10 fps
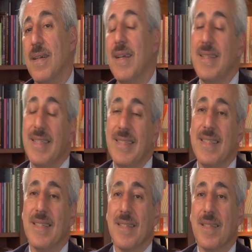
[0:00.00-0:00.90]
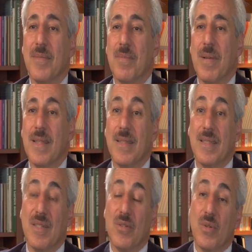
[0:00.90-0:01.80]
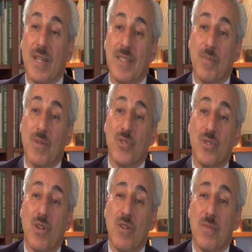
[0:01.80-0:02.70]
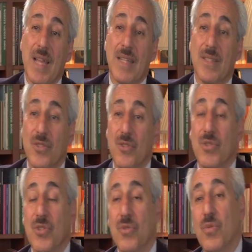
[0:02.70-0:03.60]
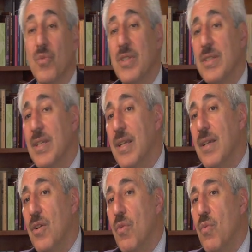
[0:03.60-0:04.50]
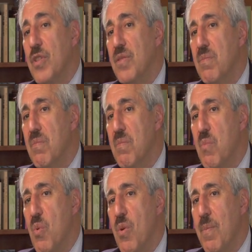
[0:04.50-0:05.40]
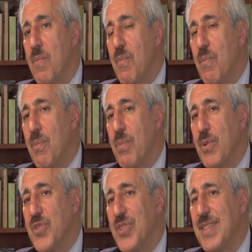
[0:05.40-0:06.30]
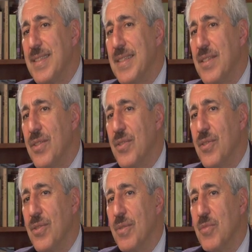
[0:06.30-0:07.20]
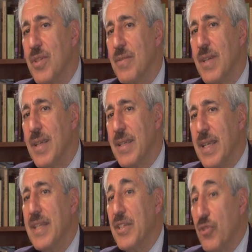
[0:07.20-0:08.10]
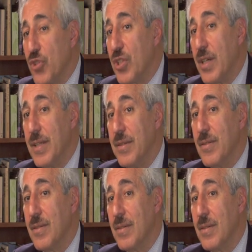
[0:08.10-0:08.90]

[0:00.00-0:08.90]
And they did. But, you know, as opposed to going back to the Jewish school, which was more persistent in terms of getting your studies.